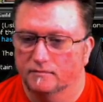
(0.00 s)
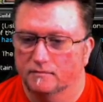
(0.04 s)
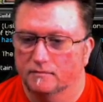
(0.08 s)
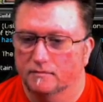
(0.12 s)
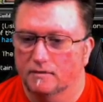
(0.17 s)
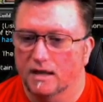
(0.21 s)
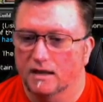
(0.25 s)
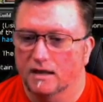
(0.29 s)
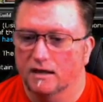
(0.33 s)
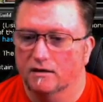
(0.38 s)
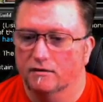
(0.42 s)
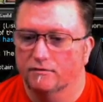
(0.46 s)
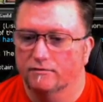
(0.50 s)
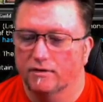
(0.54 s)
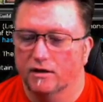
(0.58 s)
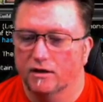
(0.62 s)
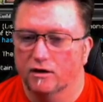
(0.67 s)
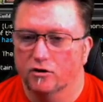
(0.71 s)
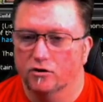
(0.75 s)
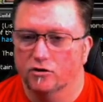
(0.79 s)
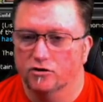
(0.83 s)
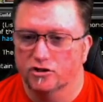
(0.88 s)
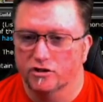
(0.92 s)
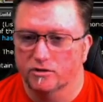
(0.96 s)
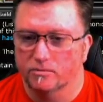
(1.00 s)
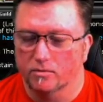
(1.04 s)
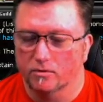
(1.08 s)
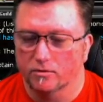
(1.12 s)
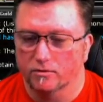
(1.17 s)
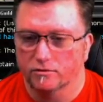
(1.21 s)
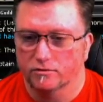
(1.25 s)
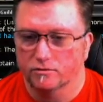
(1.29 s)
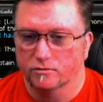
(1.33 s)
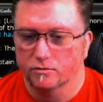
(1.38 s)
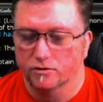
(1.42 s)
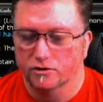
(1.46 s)
Negative Energy
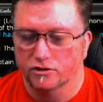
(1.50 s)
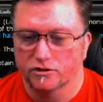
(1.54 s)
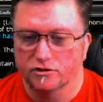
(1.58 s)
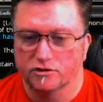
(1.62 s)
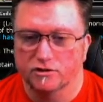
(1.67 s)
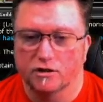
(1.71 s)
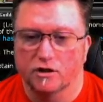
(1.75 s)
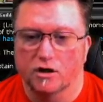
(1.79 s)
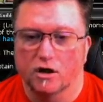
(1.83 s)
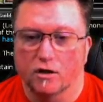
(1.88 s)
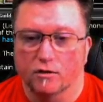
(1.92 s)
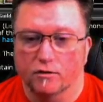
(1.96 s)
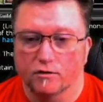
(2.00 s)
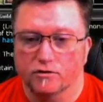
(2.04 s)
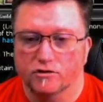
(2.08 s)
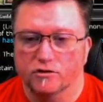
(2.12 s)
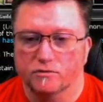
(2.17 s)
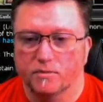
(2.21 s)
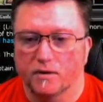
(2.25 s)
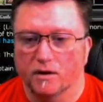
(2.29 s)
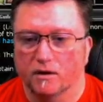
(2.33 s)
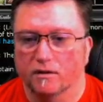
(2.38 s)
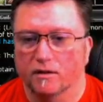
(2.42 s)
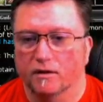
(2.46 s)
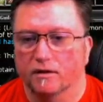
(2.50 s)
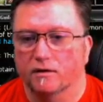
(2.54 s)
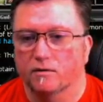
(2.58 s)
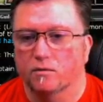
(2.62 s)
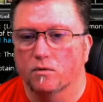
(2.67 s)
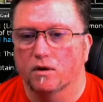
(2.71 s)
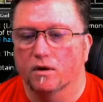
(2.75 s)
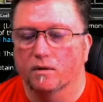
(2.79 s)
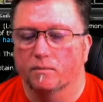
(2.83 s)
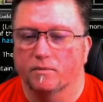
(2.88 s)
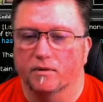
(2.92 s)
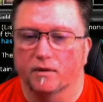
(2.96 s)
Burst, which is another spell that you
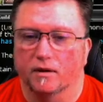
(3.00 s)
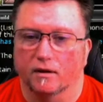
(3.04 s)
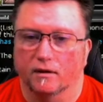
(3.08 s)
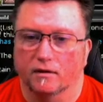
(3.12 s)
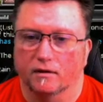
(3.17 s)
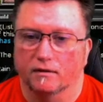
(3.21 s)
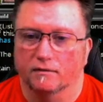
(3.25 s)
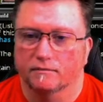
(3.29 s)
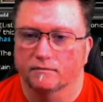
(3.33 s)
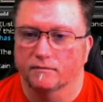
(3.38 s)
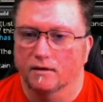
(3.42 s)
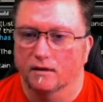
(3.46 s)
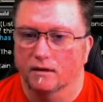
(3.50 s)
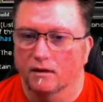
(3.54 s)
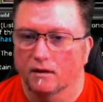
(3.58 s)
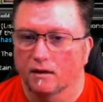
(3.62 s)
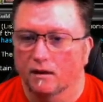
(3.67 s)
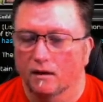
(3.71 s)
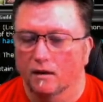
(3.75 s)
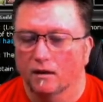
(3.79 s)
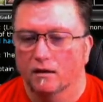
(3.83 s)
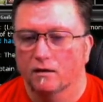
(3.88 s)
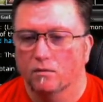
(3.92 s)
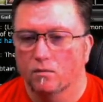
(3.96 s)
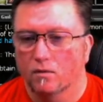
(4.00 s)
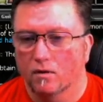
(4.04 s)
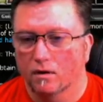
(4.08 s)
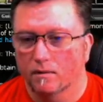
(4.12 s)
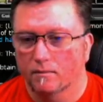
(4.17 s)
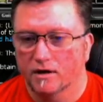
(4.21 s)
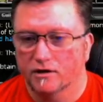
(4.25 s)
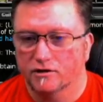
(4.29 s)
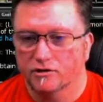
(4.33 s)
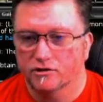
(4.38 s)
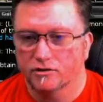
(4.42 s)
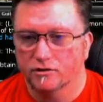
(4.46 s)
want to pick. You want to
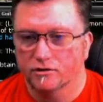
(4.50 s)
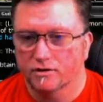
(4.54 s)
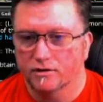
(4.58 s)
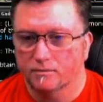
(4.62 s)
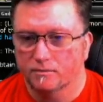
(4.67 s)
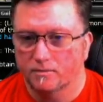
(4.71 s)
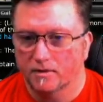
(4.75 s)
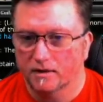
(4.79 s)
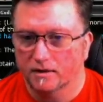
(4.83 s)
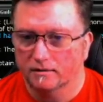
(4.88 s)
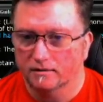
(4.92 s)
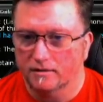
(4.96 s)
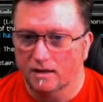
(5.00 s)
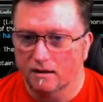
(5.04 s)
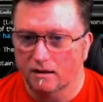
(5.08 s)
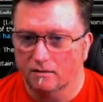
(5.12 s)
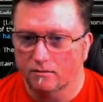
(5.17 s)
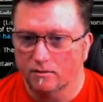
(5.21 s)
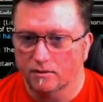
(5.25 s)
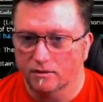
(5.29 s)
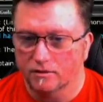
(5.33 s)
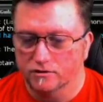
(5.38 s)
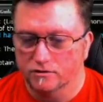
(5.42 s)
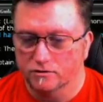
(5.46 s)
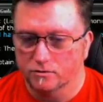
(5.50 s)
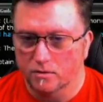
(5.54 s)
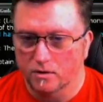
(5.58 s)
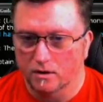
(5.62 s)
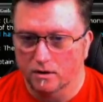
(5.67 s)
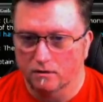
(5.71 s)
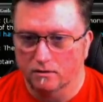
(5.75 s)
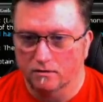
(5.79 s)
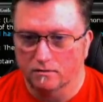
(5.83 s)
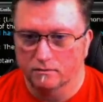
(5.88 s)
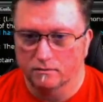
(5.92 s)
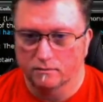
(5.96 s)
make sure you pick that one as
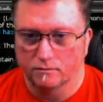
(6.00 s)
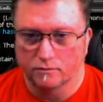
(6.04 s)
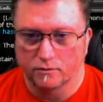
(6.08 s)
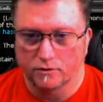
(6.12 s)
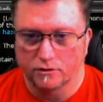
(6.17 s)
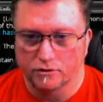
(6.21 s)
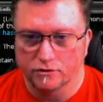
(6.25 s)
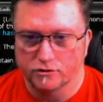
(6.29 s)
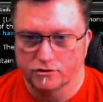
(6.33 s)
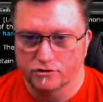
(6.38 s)
well when you're